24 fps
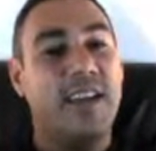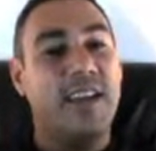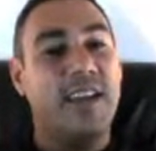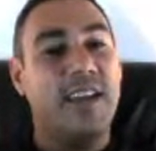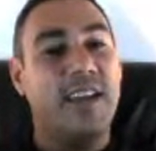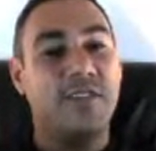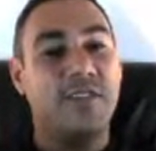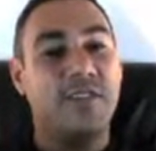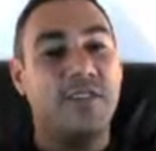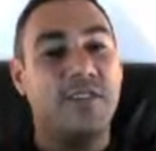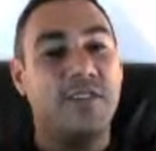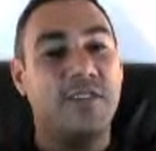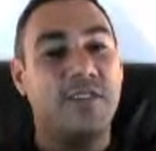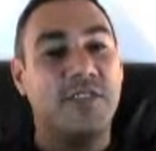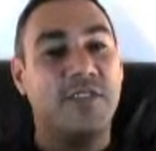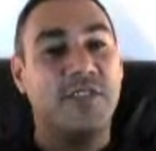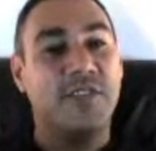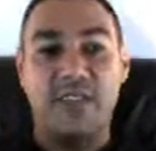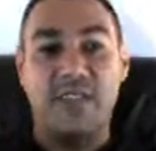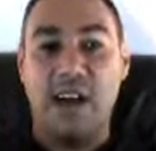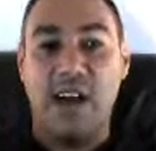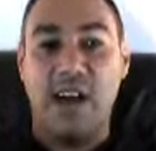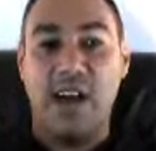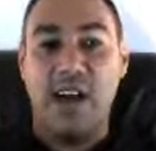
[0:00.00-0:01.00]
some of
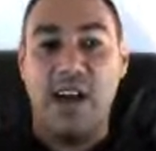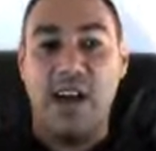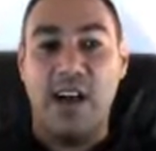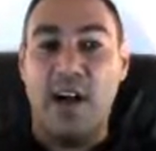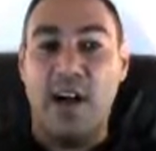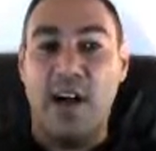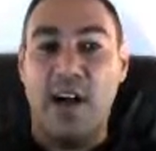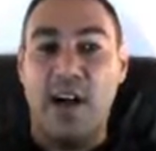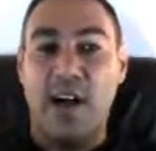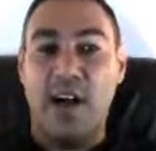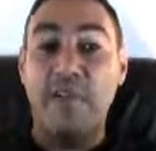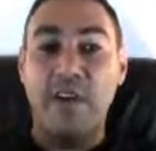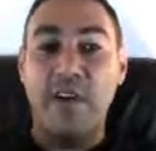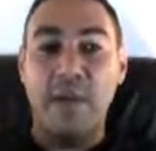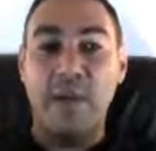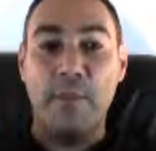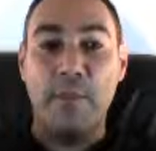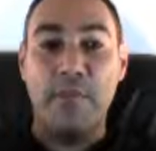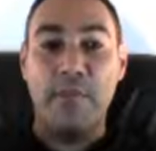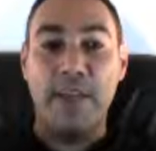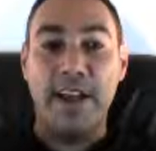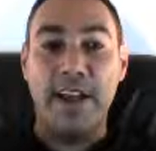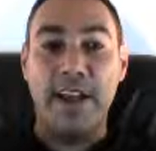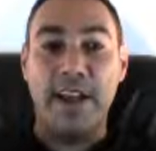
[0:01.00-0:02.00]
these event
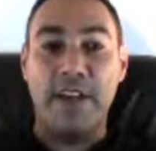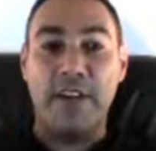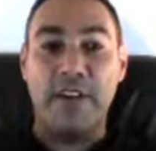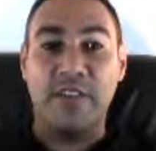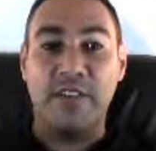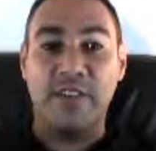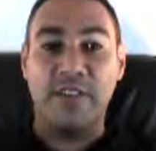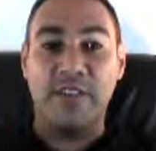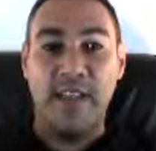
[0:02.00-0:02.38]
planners